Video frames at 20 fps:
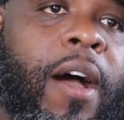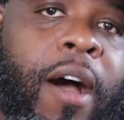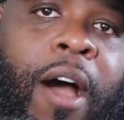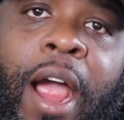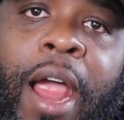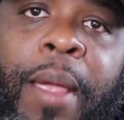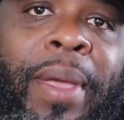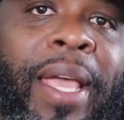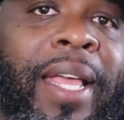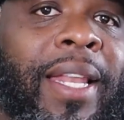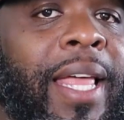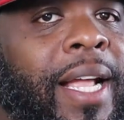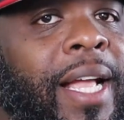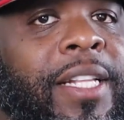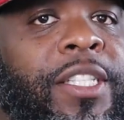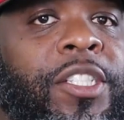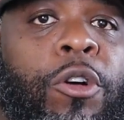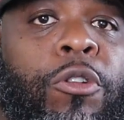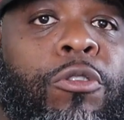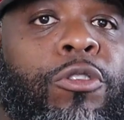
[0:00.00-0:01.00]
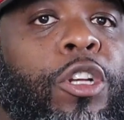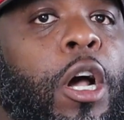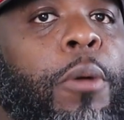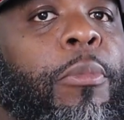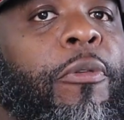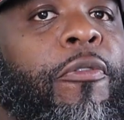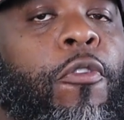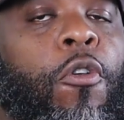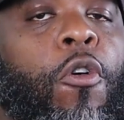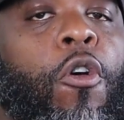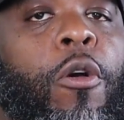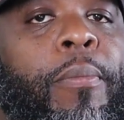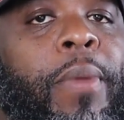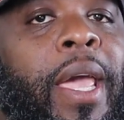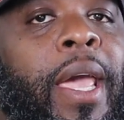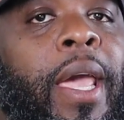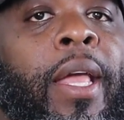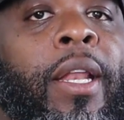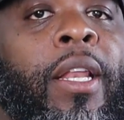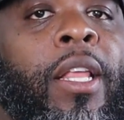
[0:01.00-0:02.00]
All right, man, like I told y'all before,
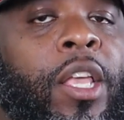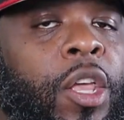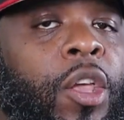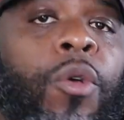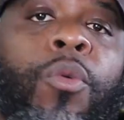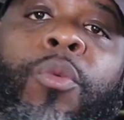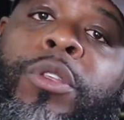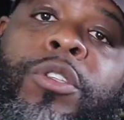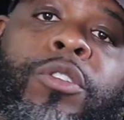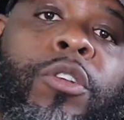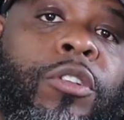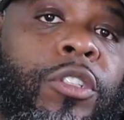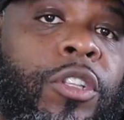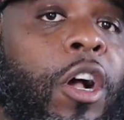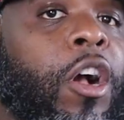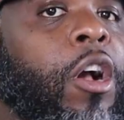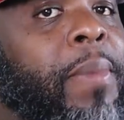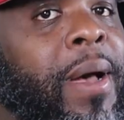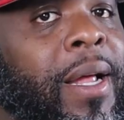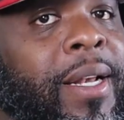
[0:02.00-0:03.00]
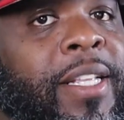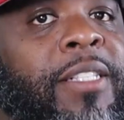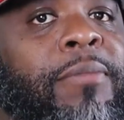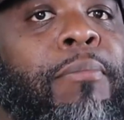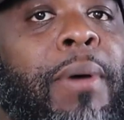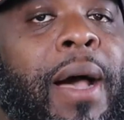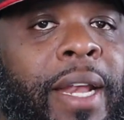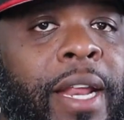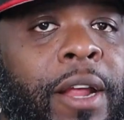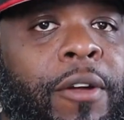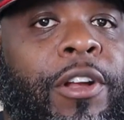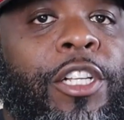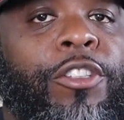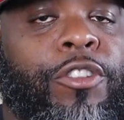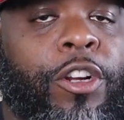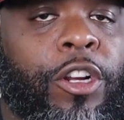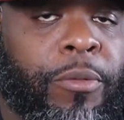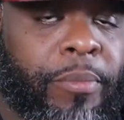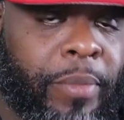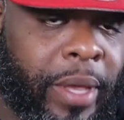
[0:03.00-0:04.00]
man, we was gonna talk about this binary
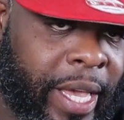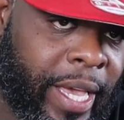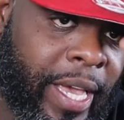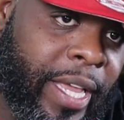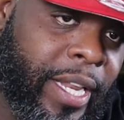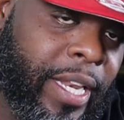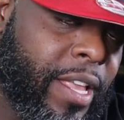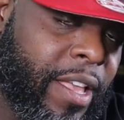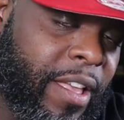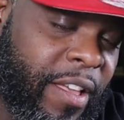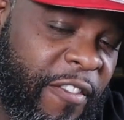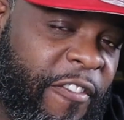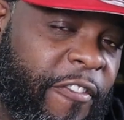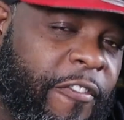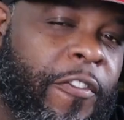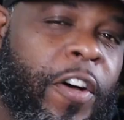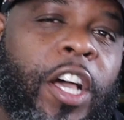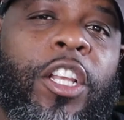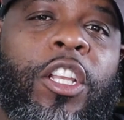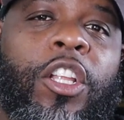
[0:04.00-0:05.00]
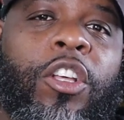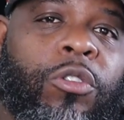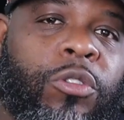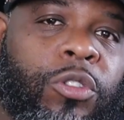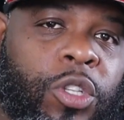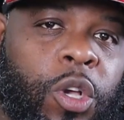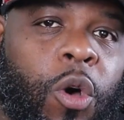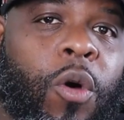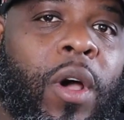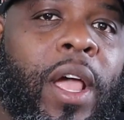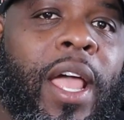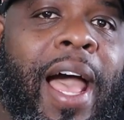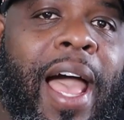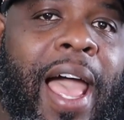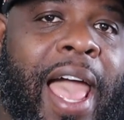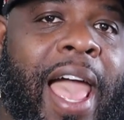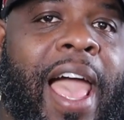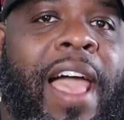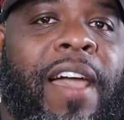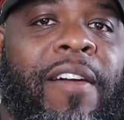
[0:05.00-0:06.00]
trigger, man. Fun little toy I
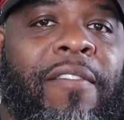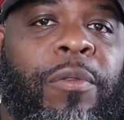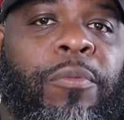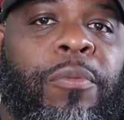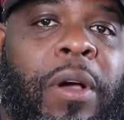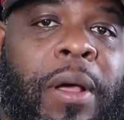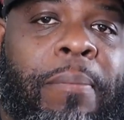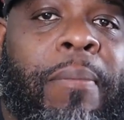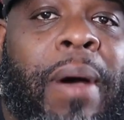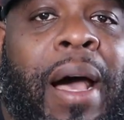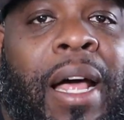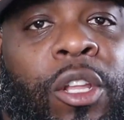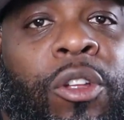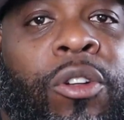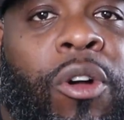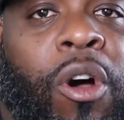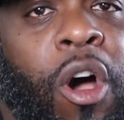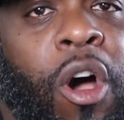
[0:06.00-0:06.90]
have in my little